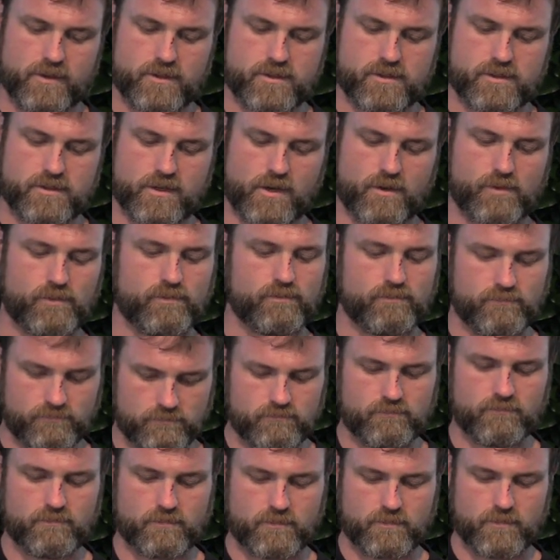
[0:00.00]
So
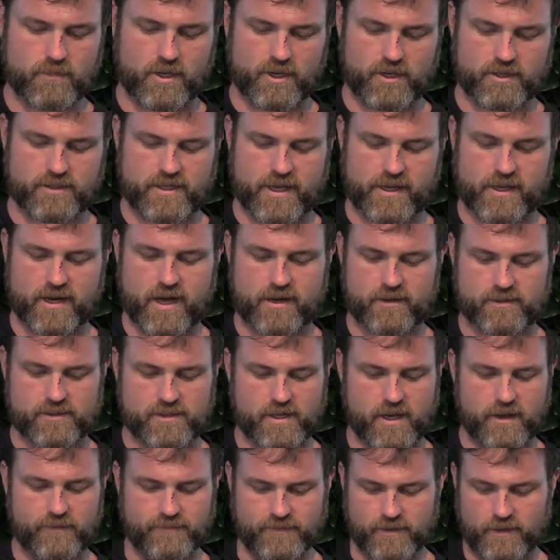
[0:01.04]
we're going to take it on
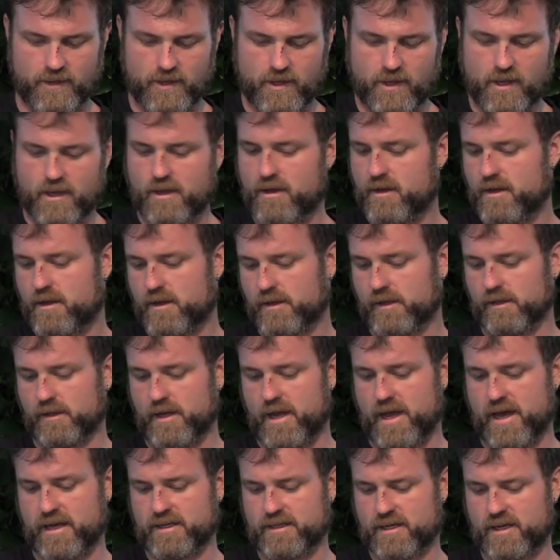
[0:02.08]
ourselves.
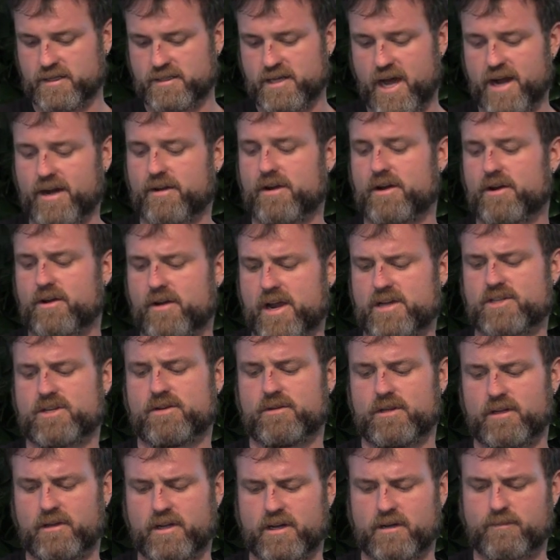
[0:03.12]
And tighter integration
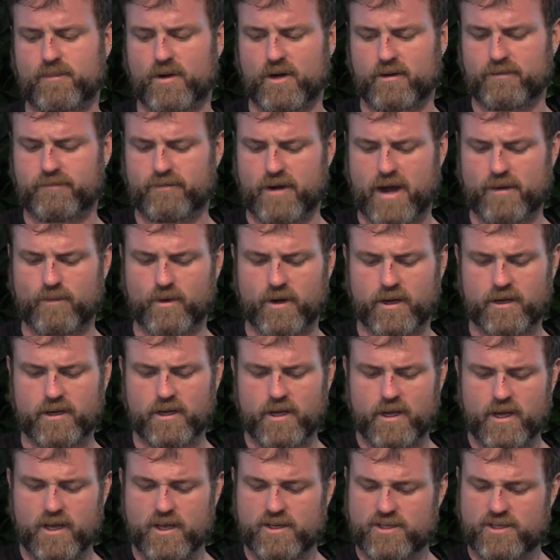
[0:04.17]
with the Linux perf framework.